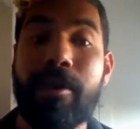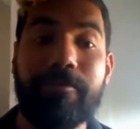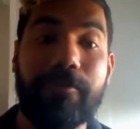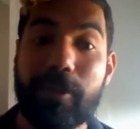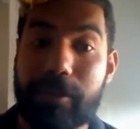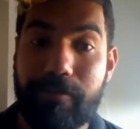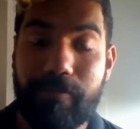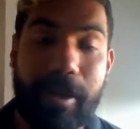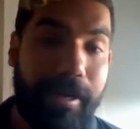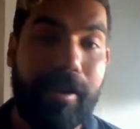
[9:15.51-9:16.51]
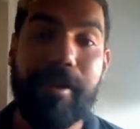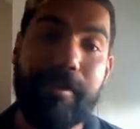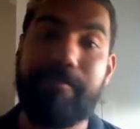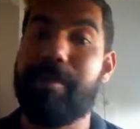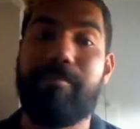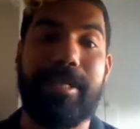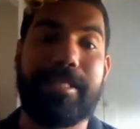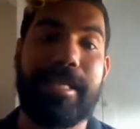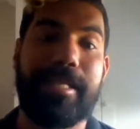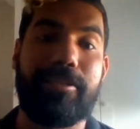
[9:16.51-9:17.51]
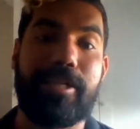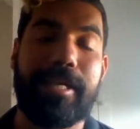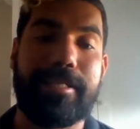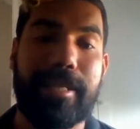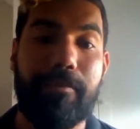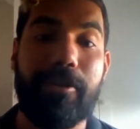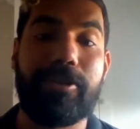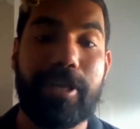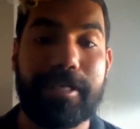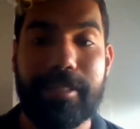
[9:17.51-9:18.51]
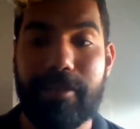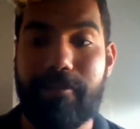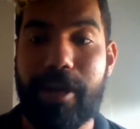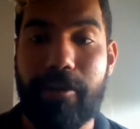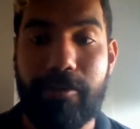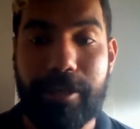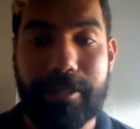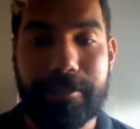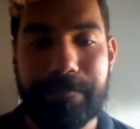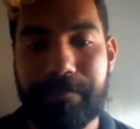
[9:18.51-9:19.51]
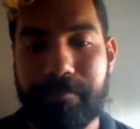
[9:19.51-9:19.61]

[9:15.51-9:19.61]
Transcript: We've got the right kind of people attending Chase, and we're attracting the right audience.